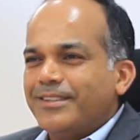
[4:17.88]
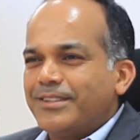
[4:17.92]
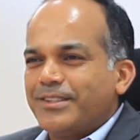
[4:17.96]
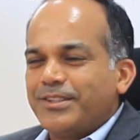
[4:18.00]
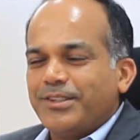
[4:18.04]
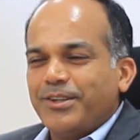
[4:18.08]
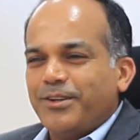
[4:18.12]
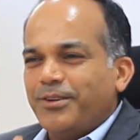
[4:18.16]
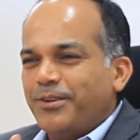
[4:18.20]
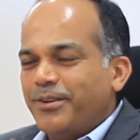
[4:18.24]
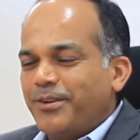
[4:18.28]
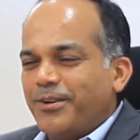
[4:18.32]

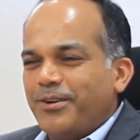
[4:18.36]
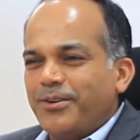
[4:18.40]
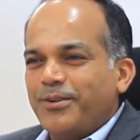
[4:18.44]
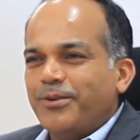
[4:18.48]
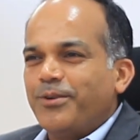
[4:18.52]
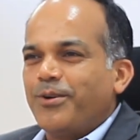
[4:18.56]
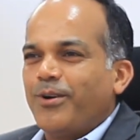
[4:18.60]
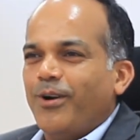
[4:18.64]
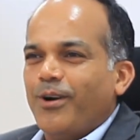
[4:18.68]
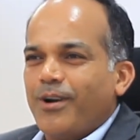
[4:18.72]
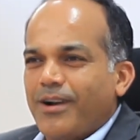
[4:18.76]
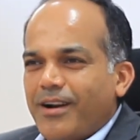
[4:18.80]
So
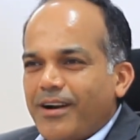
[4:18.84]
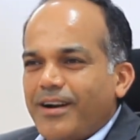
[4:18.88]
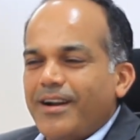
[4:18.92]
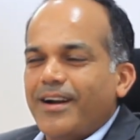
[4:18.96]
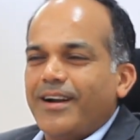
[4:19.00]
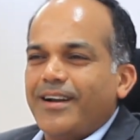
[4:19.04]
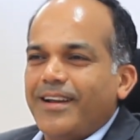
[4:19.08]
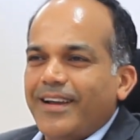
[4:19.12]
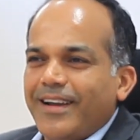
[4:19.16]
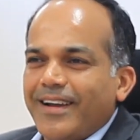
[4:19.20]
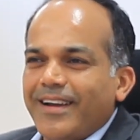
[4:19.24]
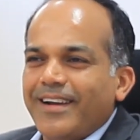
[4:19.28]
two
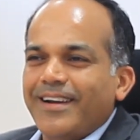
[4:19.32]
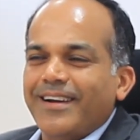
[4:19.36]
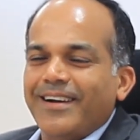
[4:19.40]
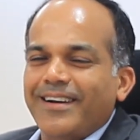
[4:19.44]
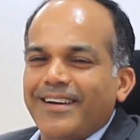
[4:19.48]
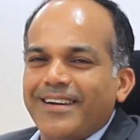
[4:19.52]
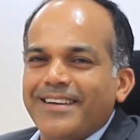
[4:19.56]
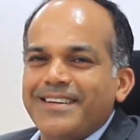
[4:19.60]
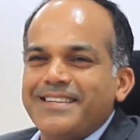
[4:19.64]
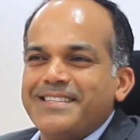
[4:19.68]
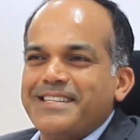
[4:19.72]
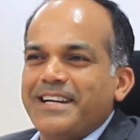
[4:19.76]
contradicting
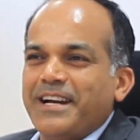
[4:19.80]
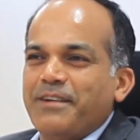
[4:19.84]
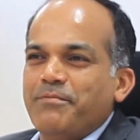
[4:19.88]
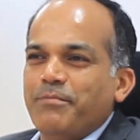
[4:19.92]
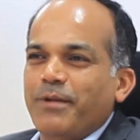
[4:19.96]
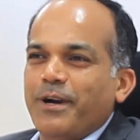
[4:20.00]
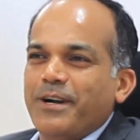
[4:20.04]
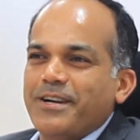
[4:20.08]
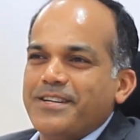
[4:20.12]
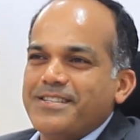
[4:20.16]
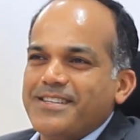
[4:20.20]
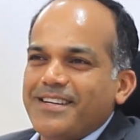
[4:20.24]

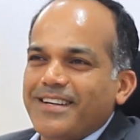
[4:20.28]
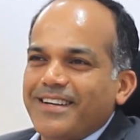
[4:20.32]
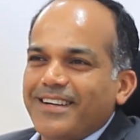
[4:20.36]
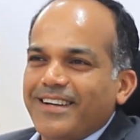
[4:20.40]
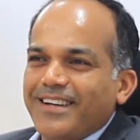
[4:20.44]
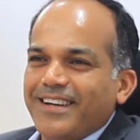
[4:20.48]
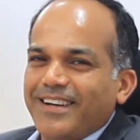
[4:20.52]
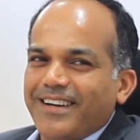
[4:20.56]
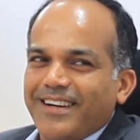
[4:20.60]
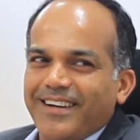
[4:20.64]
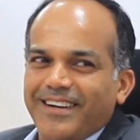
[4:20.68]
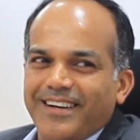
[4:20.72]
statements.
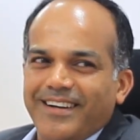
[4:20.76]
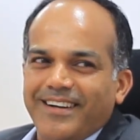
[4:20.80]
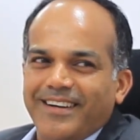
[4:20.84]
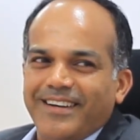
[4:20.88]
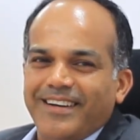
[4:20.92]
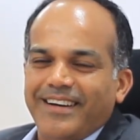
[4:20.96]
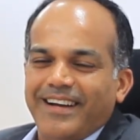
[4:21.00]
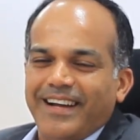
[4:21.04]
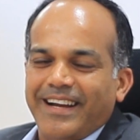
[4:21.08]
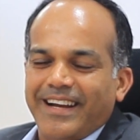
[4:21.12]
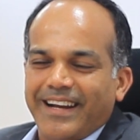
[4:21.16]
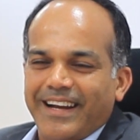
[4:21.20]

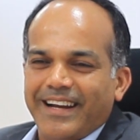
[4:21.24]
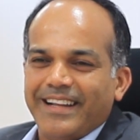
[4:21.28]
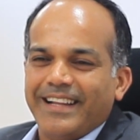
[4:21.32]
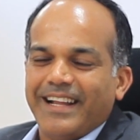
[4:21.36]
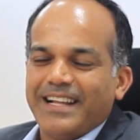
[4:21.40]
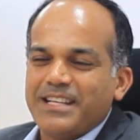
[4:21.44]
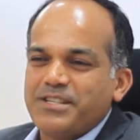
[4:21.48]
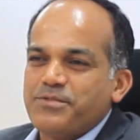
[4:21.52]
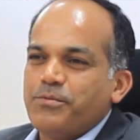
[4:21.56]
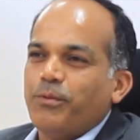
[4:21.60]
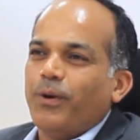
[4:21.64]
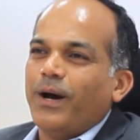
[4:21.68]
And
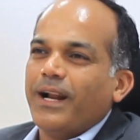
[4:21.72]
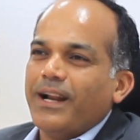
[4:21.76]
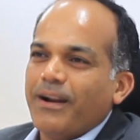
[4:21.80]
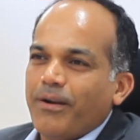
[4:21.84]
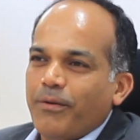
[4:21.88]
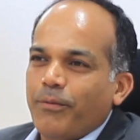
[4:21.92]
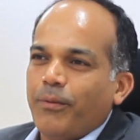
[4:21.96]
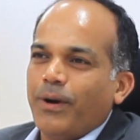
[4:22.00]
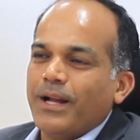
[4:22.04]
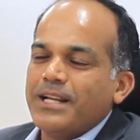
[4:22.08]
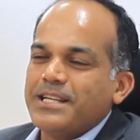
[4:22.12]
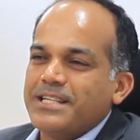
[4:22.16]
that's
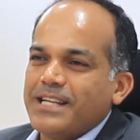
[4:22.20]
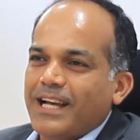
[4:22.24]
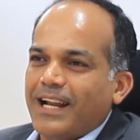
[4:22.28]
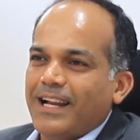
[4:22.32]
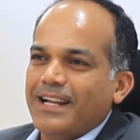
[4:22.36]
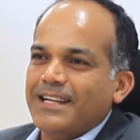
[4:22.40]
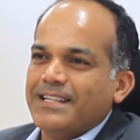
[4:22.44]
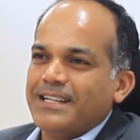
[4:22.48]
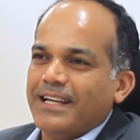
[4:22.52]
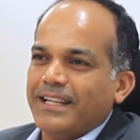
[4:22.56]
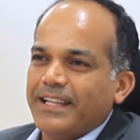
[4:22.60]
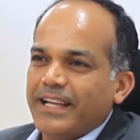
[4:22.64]
one
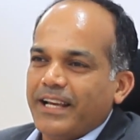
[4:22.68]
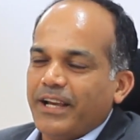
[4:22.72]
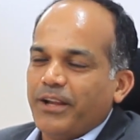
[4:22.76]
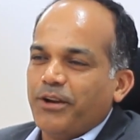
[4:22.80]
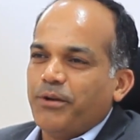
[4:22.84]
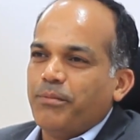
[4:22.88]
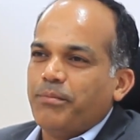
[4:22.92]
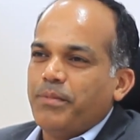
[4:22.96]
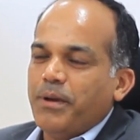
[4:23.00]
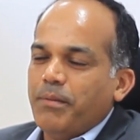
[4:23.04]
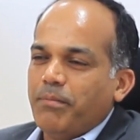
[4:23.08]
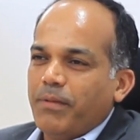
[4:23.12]
challenge. I think,
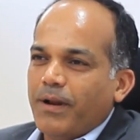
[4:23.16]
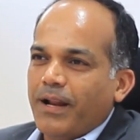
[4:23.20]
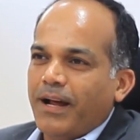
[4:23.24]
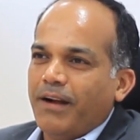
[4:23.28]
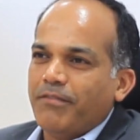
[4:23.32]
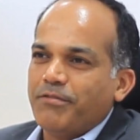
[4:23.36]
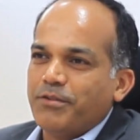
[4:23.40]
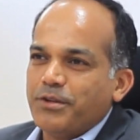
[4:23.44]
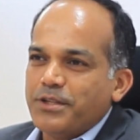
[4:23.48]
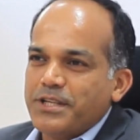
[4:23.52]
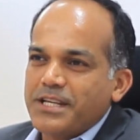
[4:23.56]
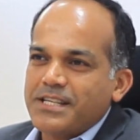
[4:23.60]
you know, people
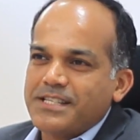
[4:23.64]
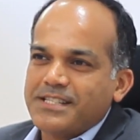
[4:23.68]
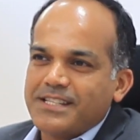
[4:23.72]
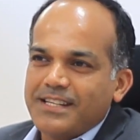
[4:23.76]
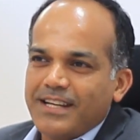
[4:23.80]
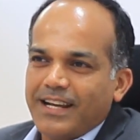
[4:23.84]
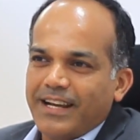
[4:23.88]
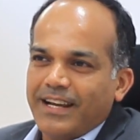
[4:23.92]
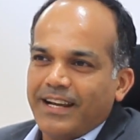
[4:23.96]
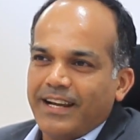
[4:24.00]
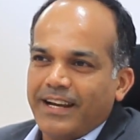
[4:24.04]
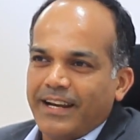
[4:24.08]
have to just
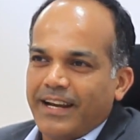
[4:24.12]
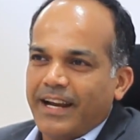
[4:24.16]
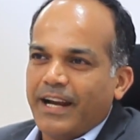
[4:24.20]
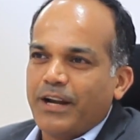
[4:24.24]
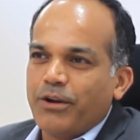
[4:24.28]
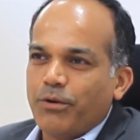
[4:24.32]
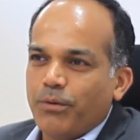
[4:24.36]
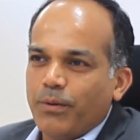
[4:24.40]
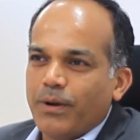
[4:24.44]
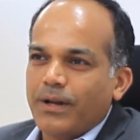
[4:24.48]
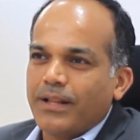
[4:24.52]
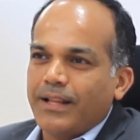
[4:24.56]

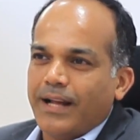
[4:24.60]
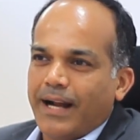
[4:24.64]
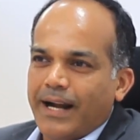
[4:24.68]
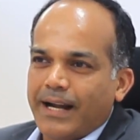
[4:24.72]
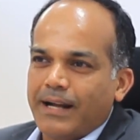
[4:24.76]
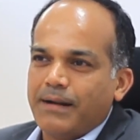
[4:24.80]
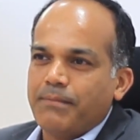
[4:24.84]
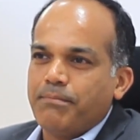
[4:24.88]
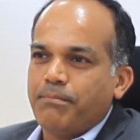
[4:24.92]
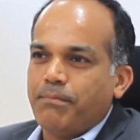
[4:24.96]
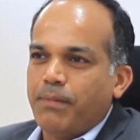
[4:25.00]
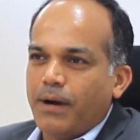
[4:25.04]
get over
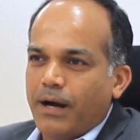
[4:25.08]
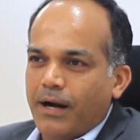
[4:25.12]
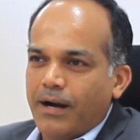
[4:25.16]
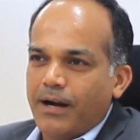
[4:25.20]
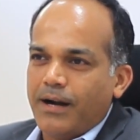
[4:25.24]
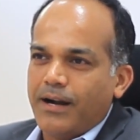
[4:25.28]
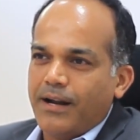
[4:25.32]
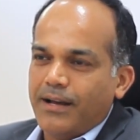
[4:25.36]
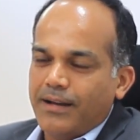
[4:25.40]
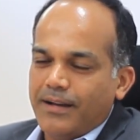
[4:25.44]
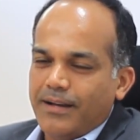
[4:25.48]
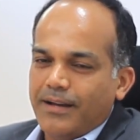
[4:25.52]
that
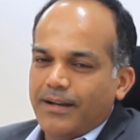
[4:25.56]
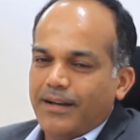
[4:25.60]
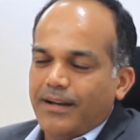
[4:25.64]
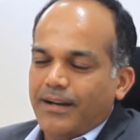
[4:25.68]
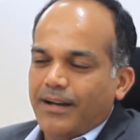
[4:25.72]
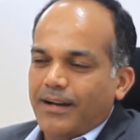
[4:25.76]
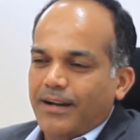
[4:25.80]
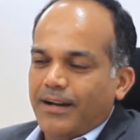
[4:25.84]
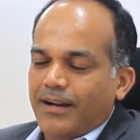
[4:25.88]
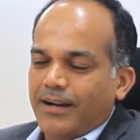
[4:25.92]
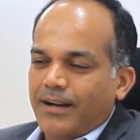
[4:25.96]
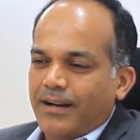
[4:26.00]
part.
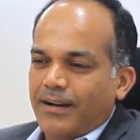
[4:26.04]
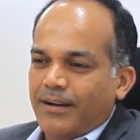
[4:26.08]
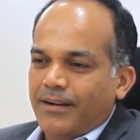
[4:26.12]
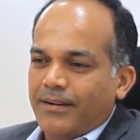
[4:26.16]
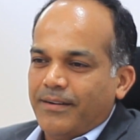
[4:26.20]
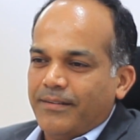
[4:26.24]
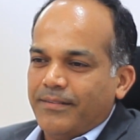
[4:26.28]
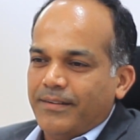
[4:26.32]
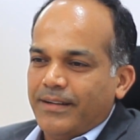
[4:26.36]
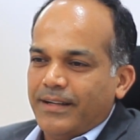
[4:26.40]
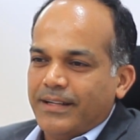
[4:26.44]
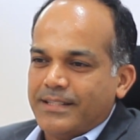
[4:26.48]

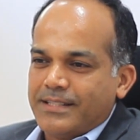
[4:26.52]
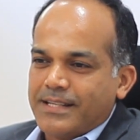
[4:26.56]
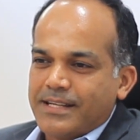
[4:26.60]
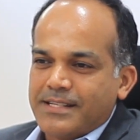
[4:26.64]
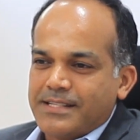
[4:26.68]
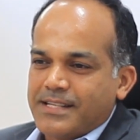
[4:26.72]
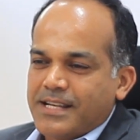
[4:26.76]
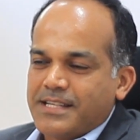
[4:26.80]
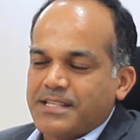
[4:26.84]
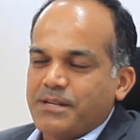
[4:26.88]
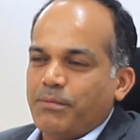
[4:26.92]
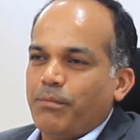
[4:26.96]

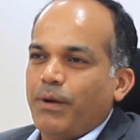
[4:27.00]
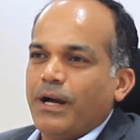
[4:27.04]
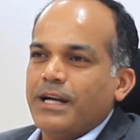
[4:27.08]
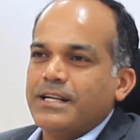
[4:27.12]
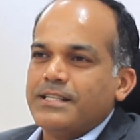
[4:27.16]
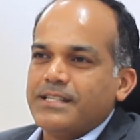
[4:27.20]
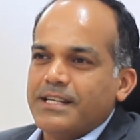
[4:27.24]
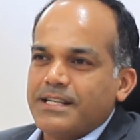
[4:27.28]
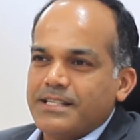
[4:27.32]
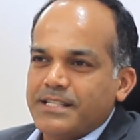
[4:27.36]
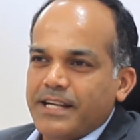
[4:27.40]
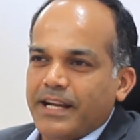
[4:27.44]
It's just a
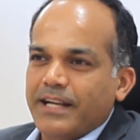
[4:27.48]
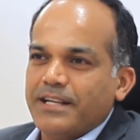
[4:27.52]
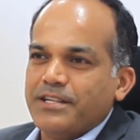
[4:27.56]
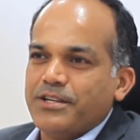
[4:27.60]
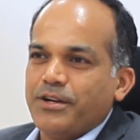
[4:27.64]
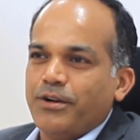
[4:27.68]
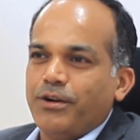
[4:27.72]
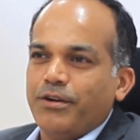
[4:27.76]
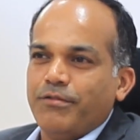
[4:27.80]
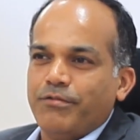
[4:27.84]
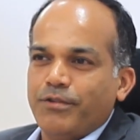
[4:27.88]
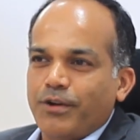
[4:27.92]
mindset
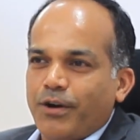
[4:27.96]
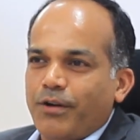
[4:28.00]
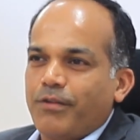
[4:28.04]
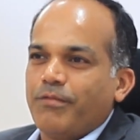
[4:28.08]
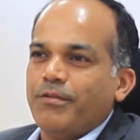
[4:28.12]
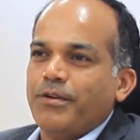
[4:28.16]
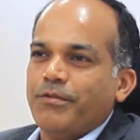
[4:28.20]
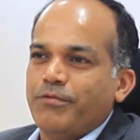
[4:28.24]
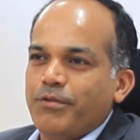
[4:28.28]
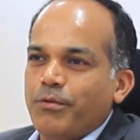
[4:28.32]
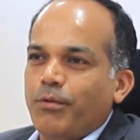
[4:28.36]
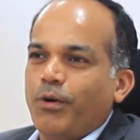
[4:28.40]
change. You know,
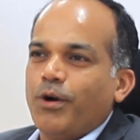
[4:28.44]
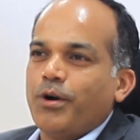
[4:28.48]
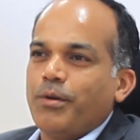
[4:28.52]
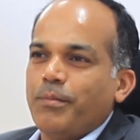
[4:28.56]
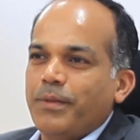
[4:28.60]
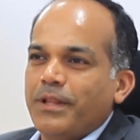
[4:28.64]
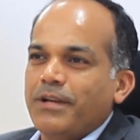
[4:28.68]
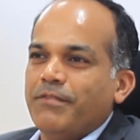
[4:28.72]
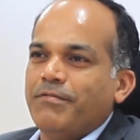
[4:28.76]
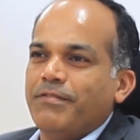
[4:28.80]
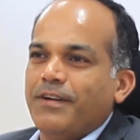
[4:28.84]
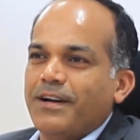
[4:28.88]
if you want
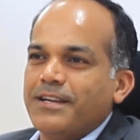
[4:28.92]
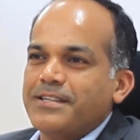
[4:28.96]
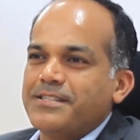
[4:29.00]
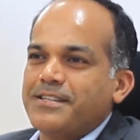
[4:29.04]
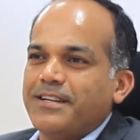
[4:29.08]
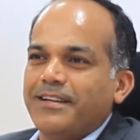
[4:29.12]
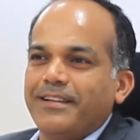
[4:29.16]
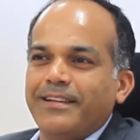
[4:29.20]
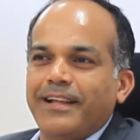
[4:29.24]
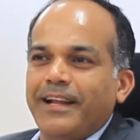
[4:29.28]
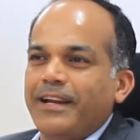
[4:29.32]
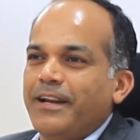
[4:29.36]
to be the first,
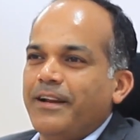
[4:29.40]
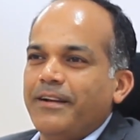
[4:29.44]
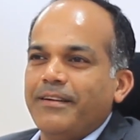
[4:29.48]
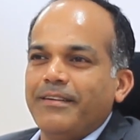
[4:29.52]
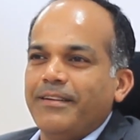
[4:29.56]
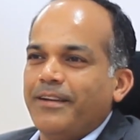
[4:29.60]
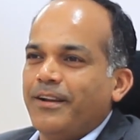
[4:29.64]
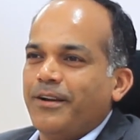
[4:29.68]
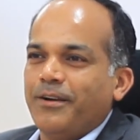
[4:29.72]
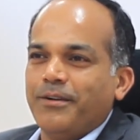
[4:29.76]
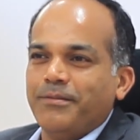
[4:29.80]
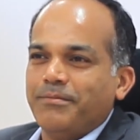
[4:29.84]
then,
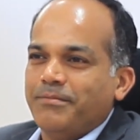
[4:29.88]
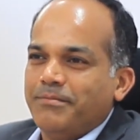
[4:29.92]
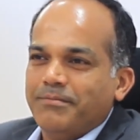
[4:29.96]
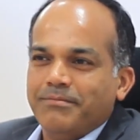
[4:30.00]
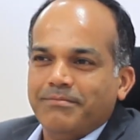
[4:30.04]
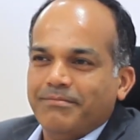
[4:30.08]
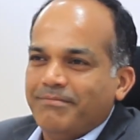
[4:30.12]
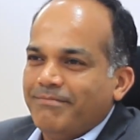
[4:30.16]
you know,